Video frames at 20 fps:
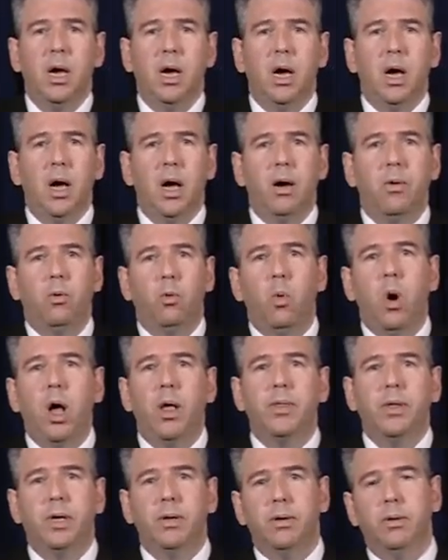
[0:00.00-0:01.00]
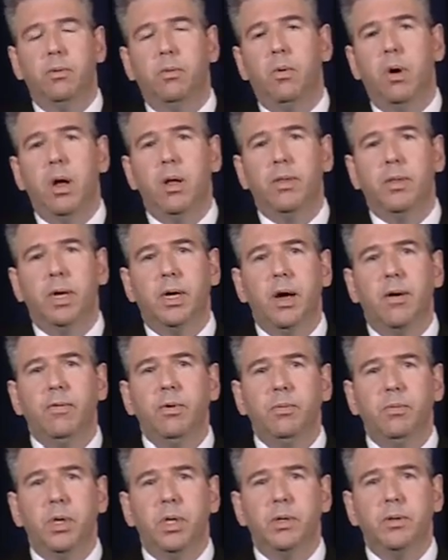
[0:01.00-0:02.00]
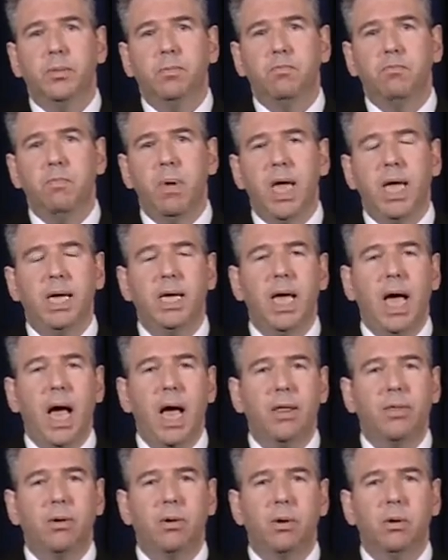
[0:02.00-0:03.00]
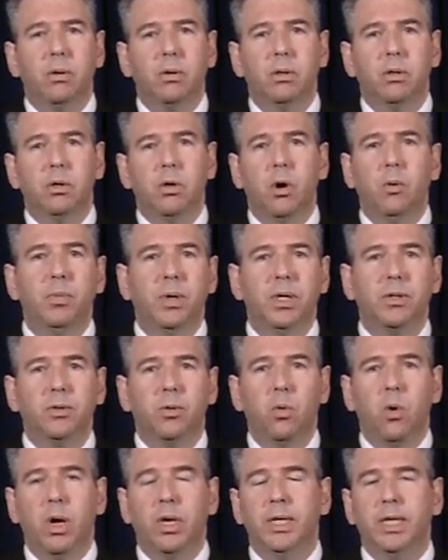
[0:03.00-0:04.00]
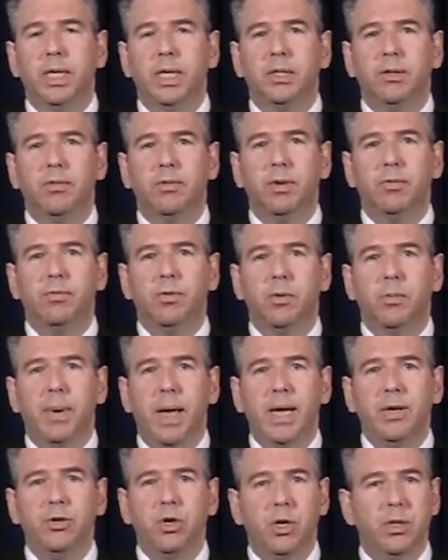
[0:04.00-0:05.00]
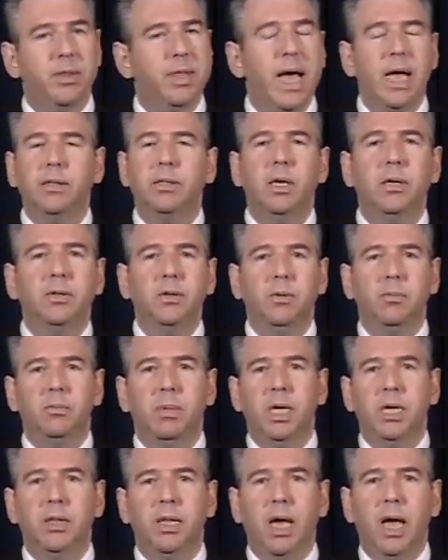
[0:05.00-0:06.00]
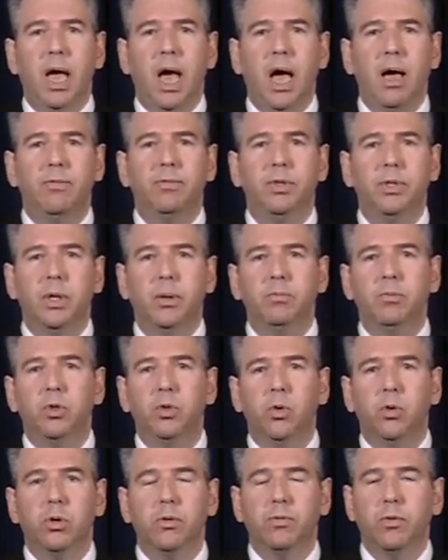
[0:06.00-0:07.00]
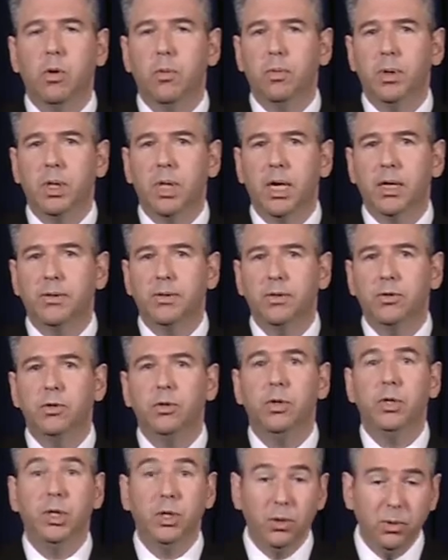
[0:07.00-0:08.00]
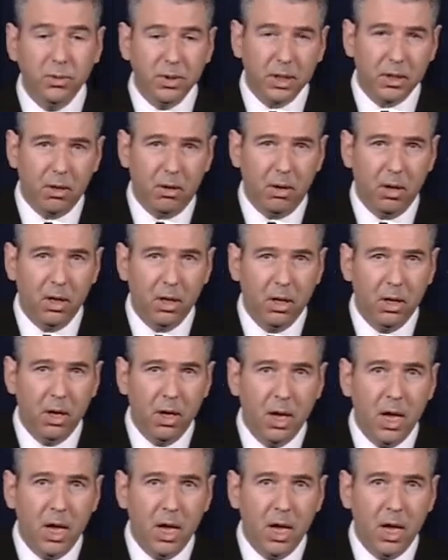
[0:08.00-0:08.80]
While the government may gather copious quantities of information, that doesn't mean they have some sort of open license to use it all.